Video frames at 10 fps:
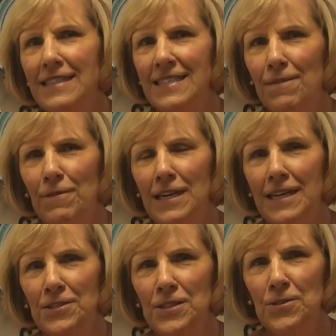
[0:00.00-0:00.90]
someone
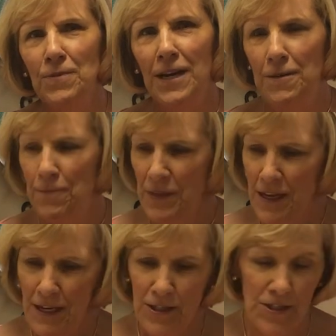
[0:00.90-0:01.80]
else as well.
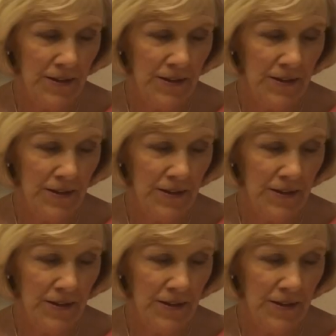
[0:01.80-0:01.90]
So